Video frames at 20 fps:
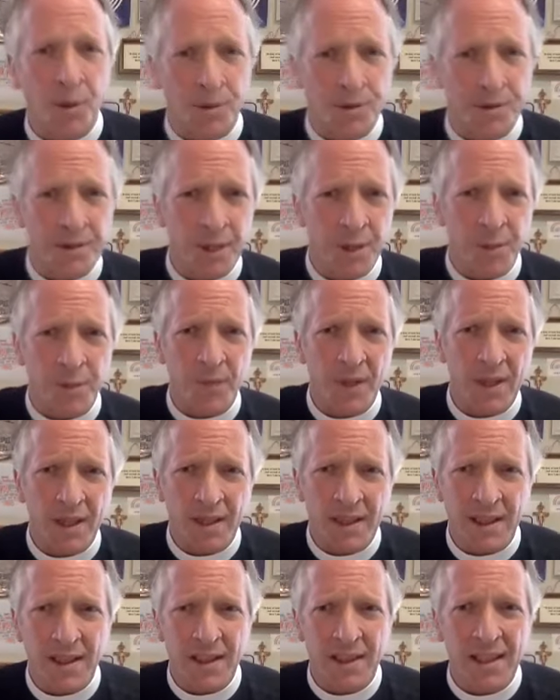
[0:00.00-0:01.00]
So
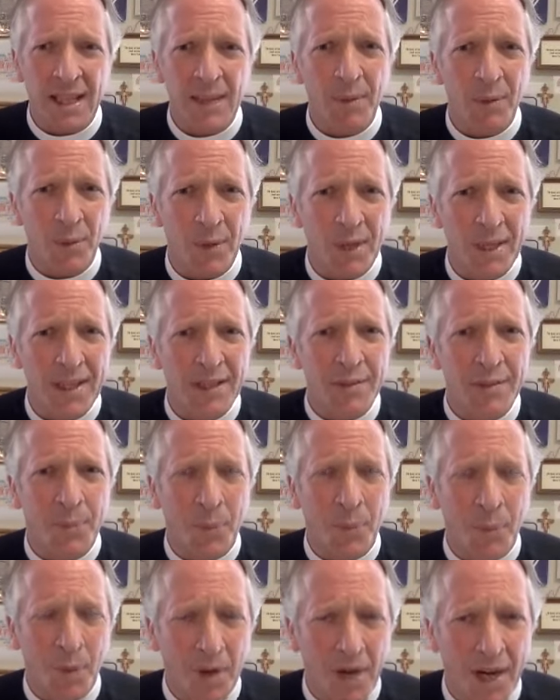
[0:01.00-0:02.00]
let me read this
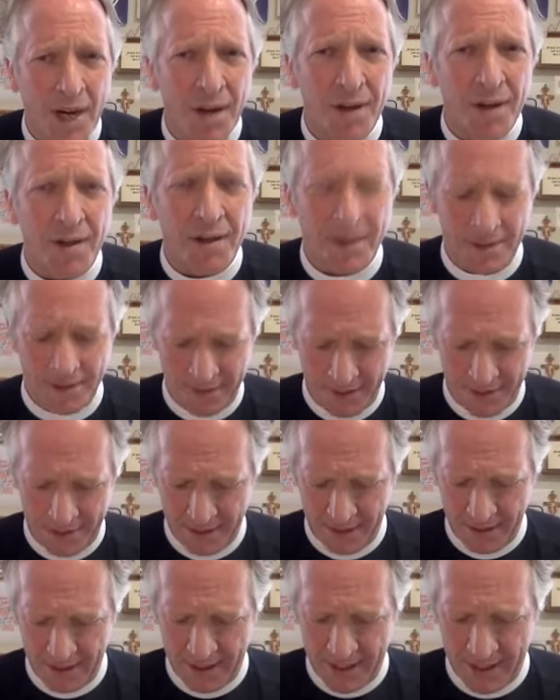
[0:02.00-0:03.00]
prayer,
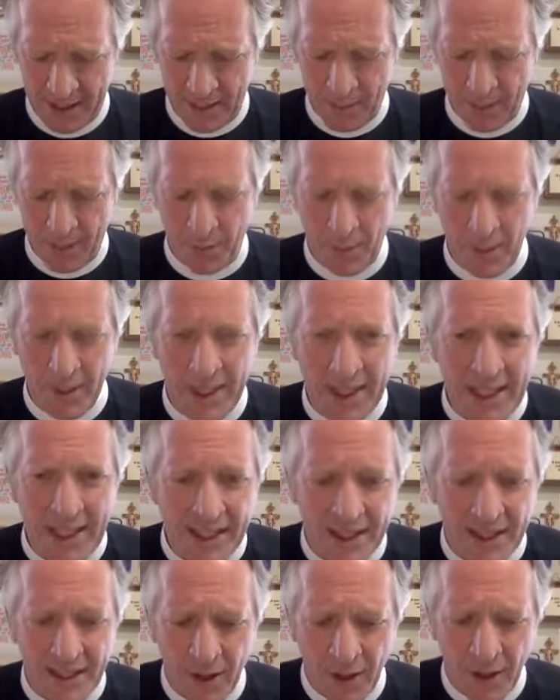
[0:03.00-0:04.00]
and I'm going to read
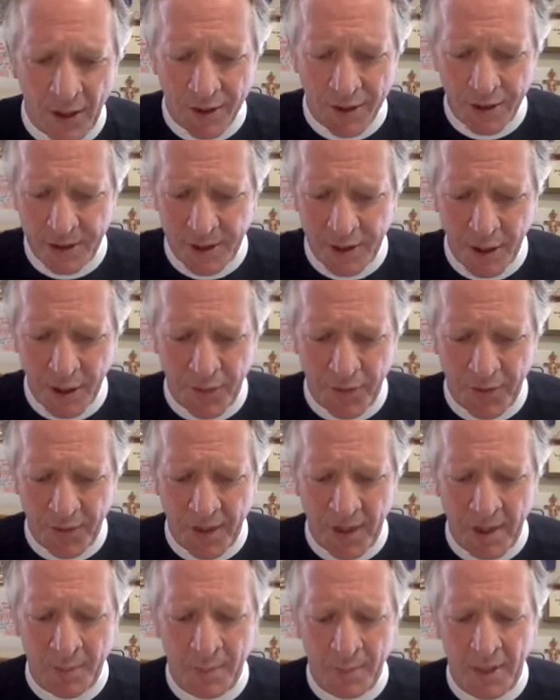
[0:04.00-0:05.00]
also
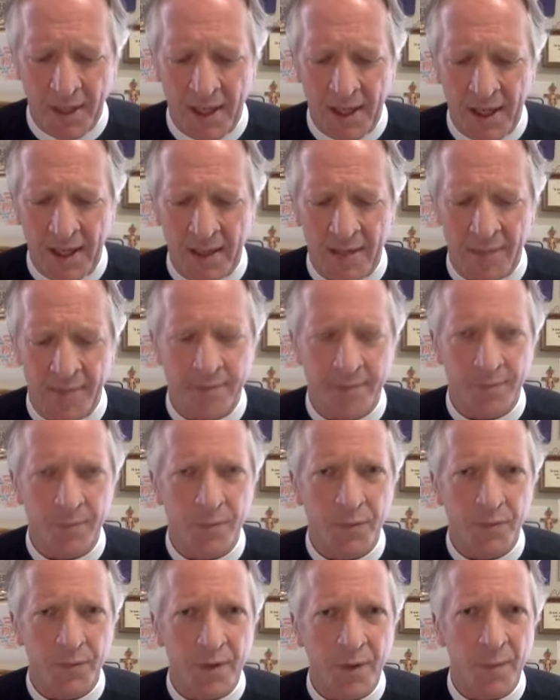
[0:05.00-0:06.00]
from, uh,
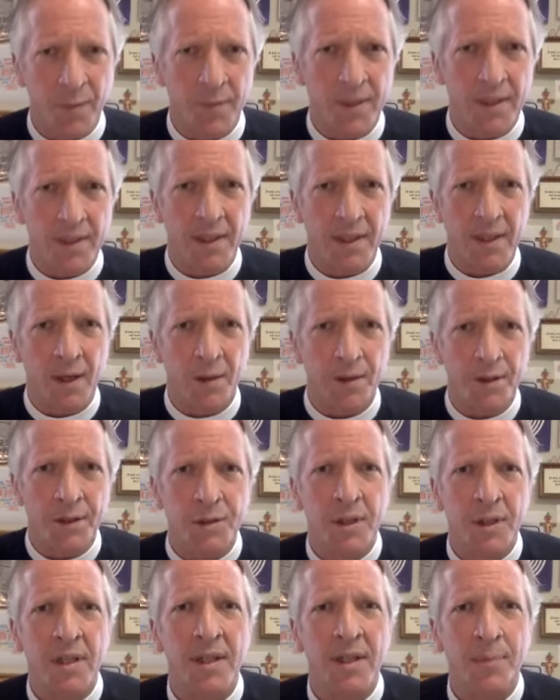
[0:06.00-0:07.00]
from the Holy
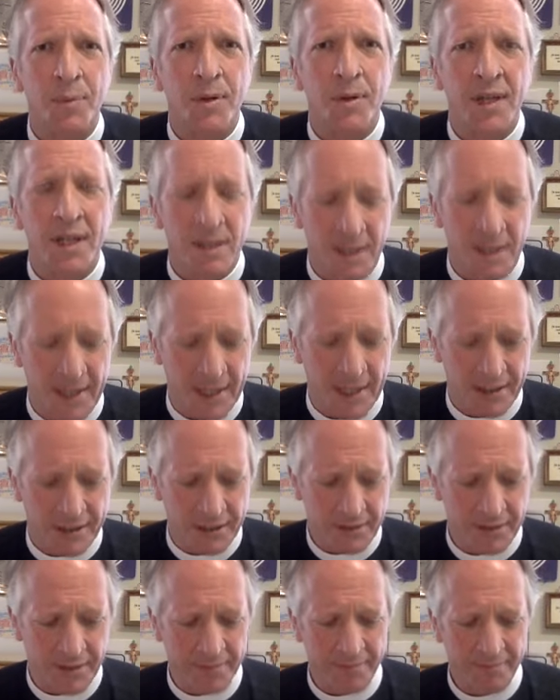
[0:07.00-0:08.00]
Trinity prayer
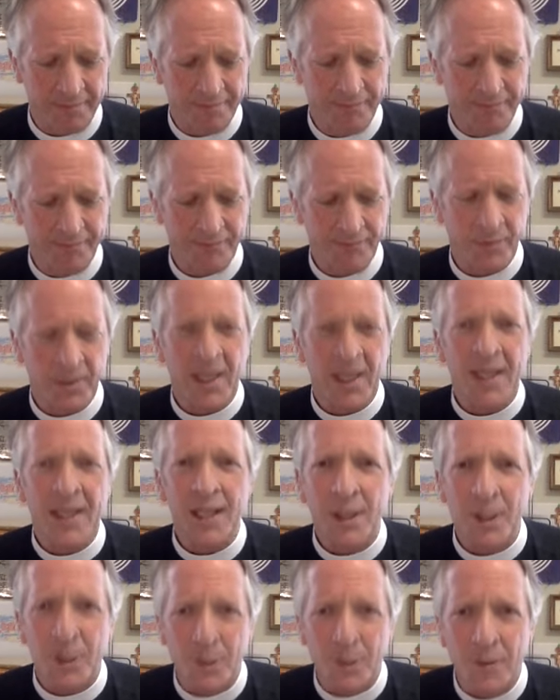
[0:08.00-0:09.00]
list. Thank
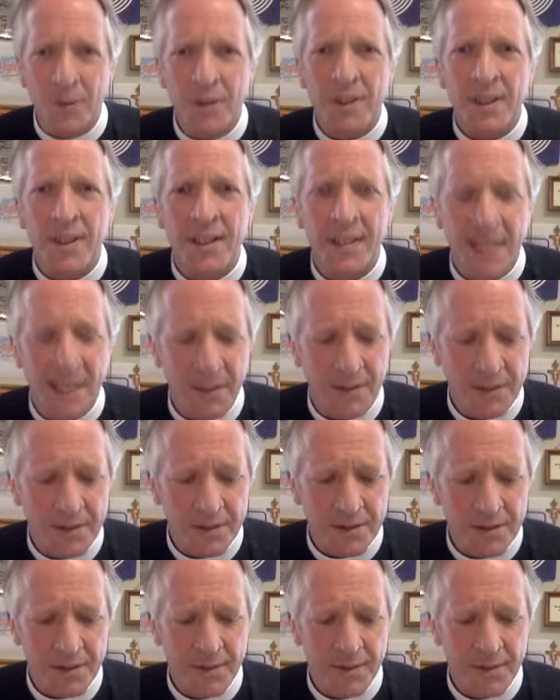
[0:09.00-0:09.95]
you, Lee Davis.